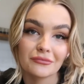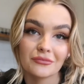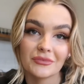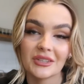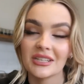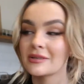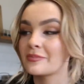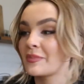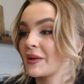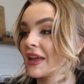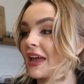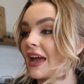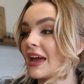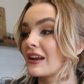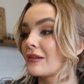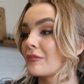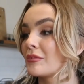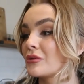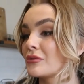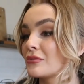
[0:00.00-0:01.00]
this being
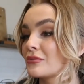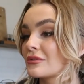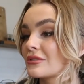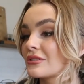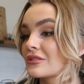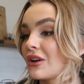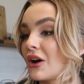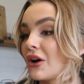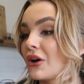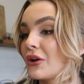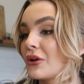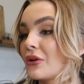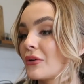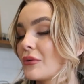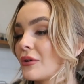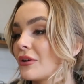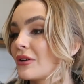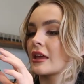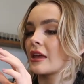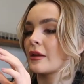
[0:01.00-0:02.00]
edible, so
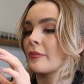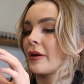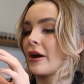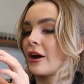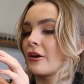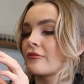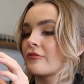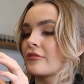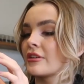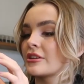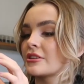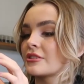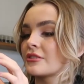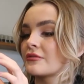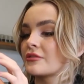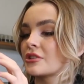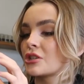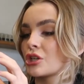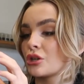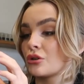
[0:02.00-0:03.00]
keep out of reach
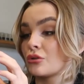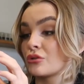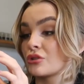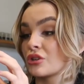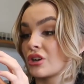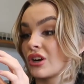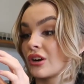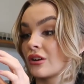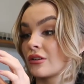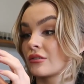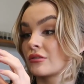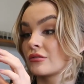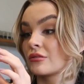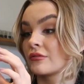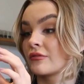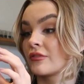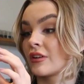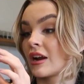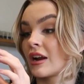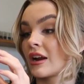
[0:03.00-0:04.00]
of children.
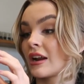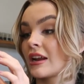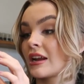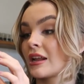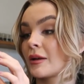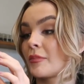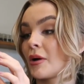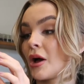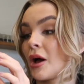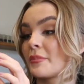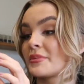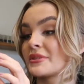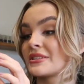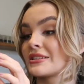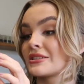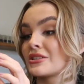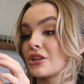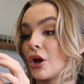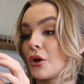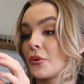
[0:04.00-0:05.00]
For cleaning
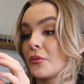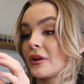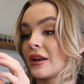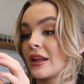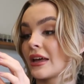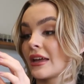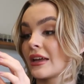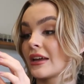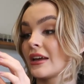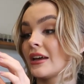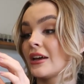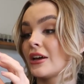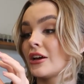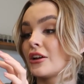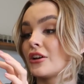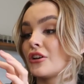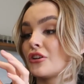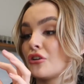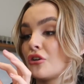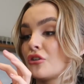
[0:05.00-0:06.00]
purposes only,
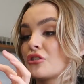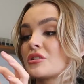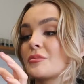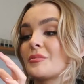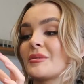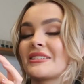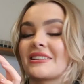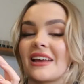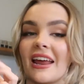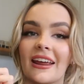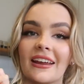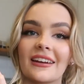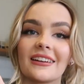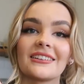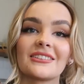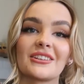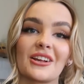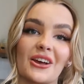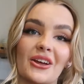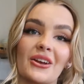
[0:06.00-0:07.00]
not to be taken
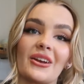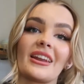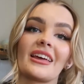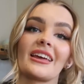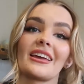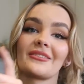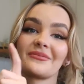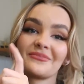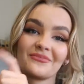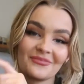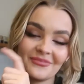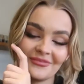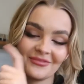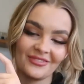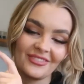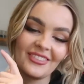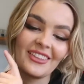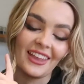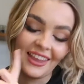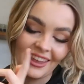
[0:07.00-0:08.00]
internally.
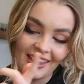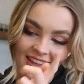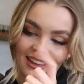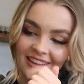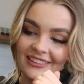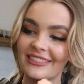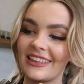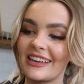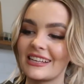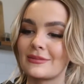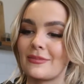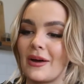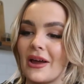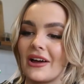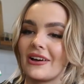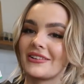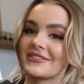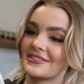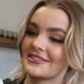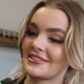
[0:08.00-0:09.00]
There's my
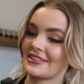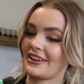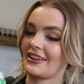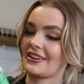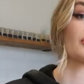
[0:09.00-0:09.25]
answer.